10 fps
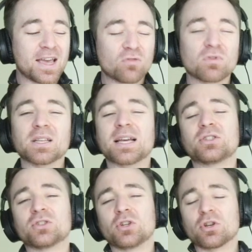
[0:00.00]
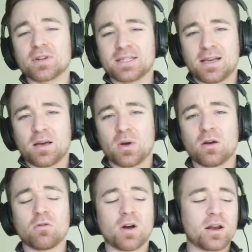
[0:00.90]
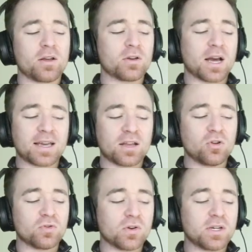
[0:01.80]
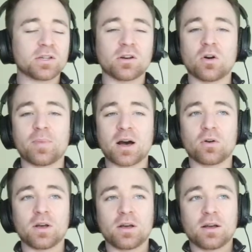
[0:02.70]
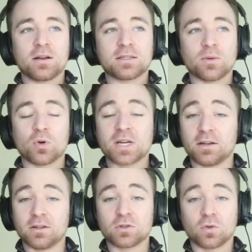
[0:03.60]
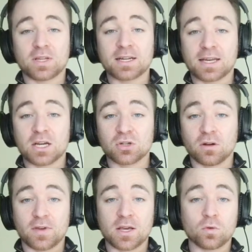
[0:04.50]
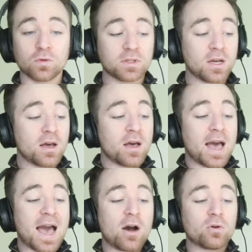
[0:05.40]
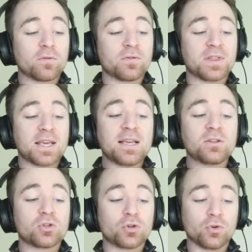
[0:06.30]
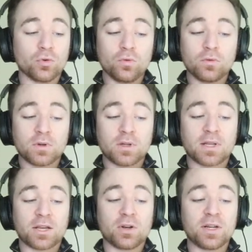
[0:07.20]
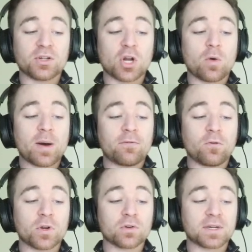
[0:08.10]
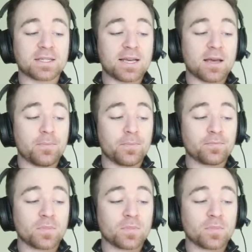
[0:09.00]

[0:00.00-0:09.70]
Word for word: in relation to your exam, right? Again, you don't need to know about simultaneous authentication of equals. Out of these two that you need to know about for your exam,